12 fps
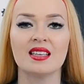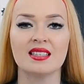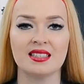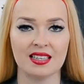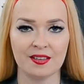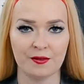
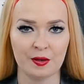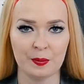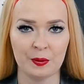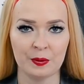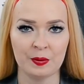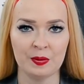
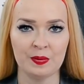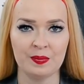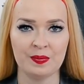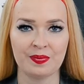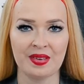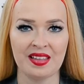deliverable,
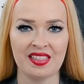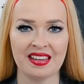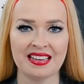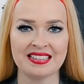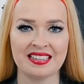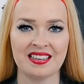and
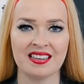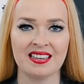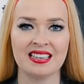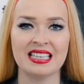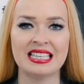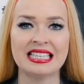these
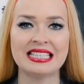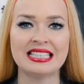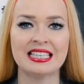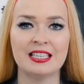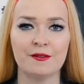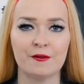are
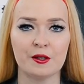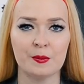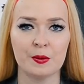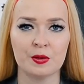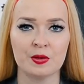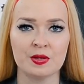
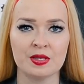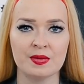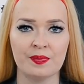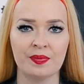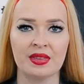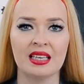deliverables.
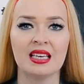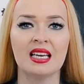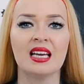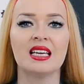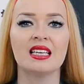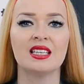
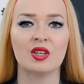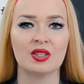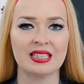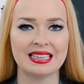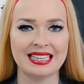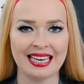
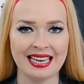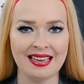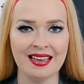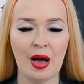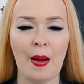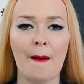Not
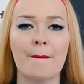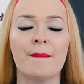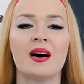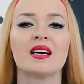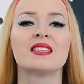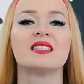de,
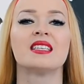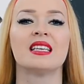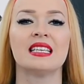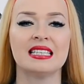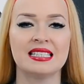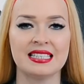but
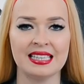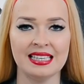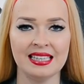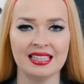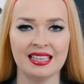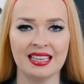
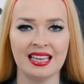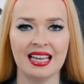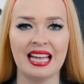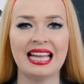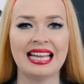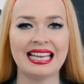de,
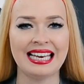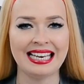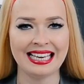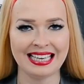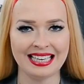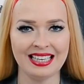
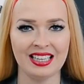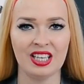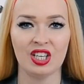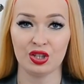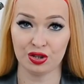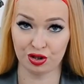le.
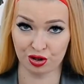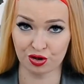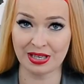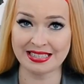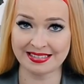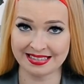You
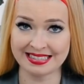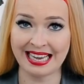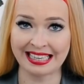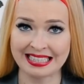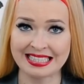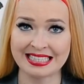stress the
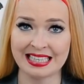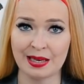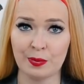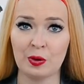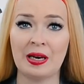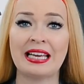second
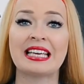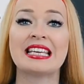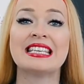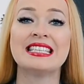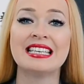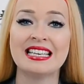syllable
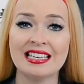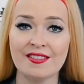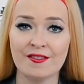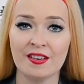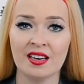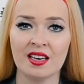like
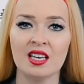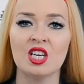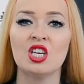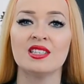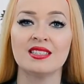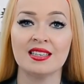deliver,
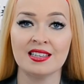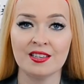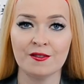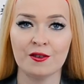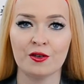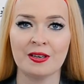
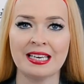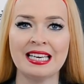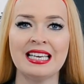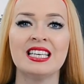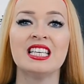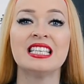
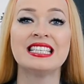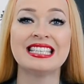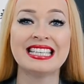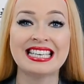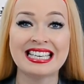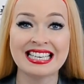delivery,
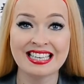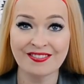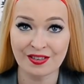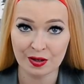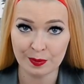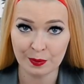
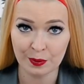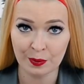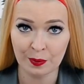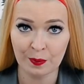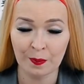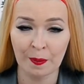deliverable.